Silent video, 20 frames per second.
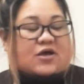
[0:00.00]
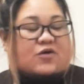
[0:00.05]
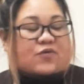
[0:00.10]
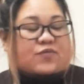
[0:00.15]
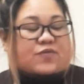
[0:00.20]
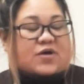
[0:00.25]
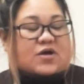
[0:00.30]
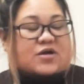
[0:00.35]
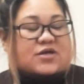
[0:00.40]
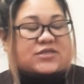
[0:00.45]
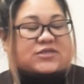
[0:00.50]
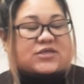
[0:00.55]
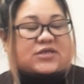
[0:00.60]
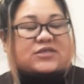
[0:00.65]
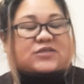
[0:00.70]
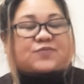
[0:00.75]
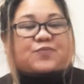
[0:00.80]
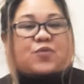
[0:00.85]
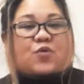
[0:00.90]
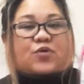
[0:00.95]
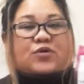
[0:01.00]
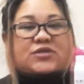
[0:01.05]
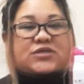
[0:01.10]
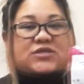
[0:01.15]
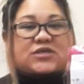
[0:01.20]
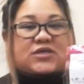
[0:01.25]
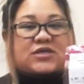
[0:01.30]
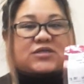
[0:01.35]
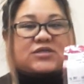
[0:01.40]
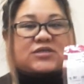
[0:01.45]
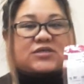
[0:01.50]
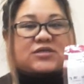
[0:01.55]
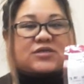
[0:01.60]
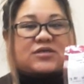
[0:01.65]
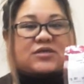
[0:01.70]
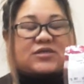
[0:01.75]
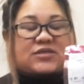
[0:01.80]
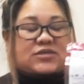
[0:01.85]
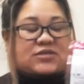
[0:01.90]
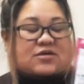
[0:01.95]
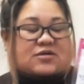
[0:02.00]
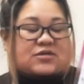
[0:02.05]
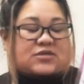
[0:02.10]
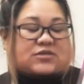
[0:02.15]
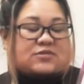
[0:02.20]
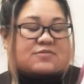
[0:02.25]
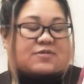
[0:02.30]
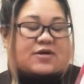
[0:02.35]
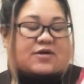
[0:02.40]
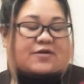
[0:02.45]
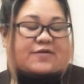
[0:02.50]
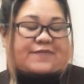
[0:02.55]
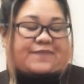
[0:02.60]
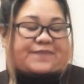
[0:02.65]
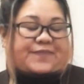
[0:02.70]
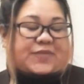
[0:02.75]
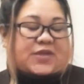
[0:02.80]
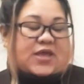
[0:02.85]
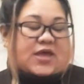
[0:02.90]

where it's exported is that as well.